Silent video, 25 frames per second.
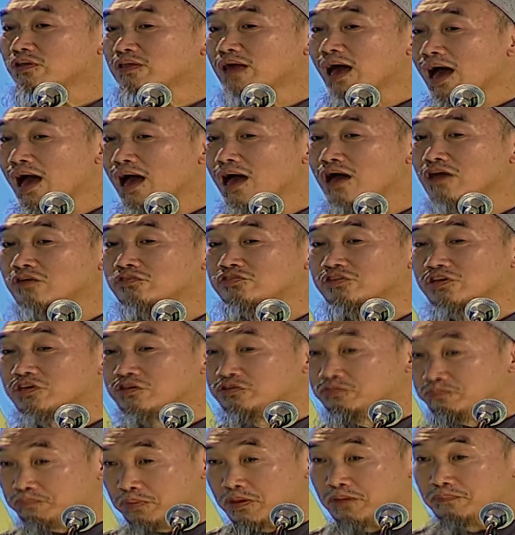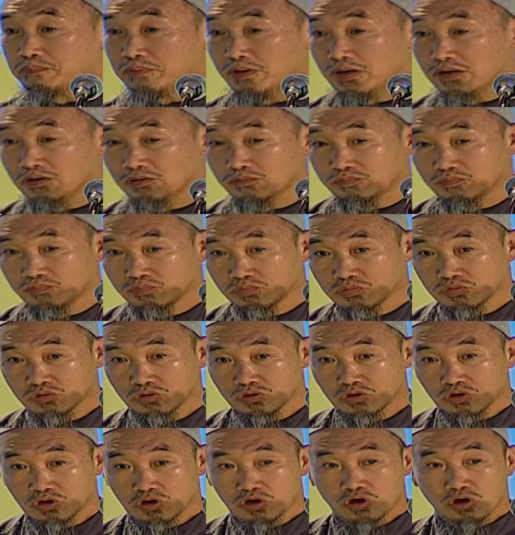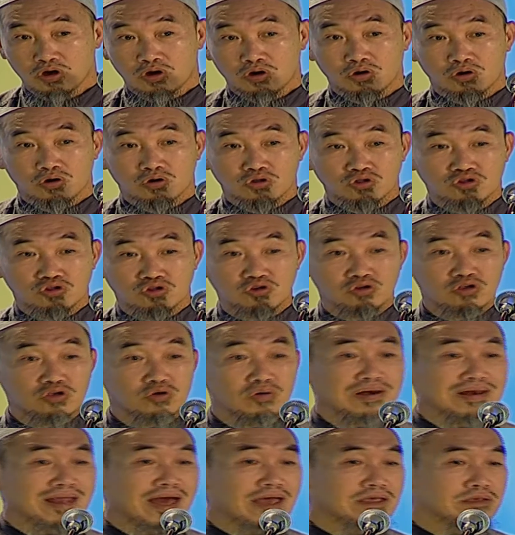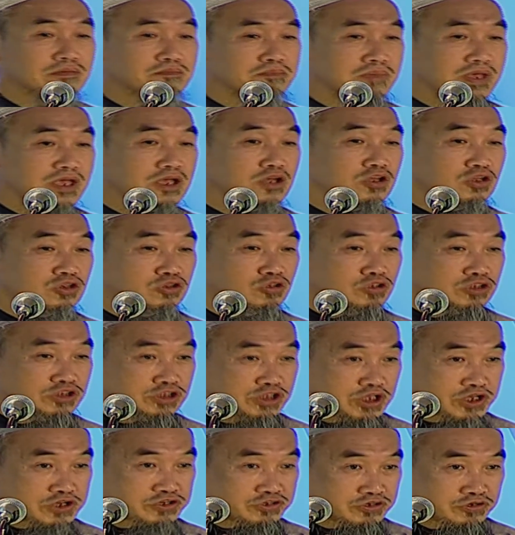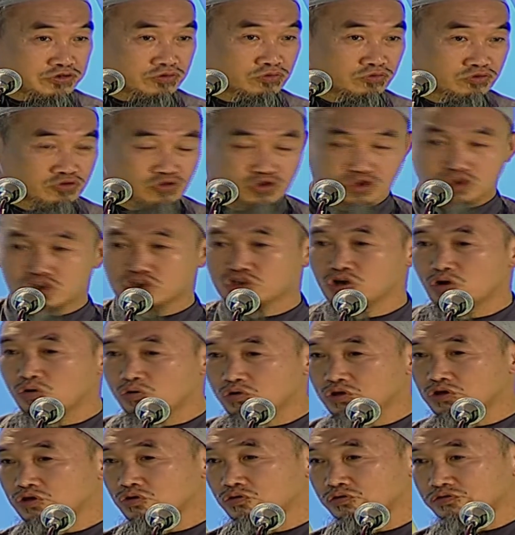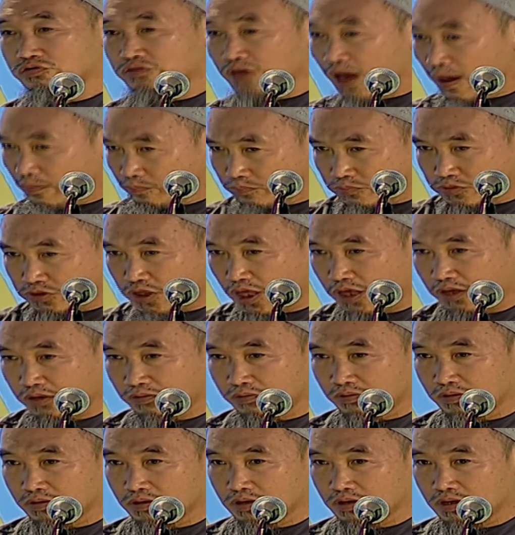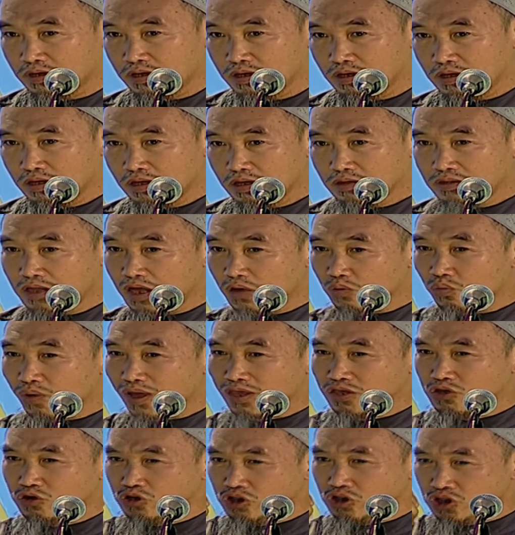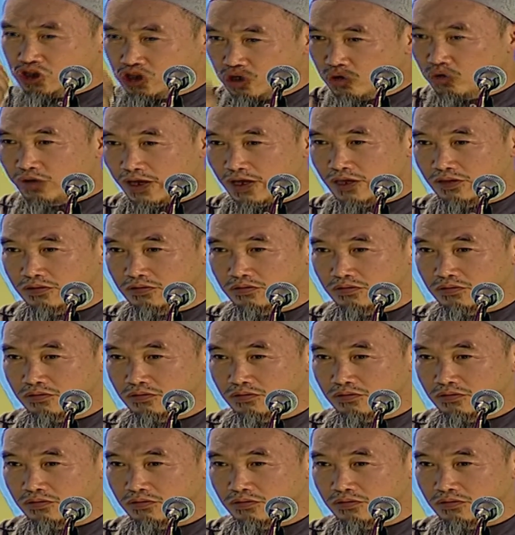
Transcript: asked his people, "Do you like me to teach you, to show you something that when you do it,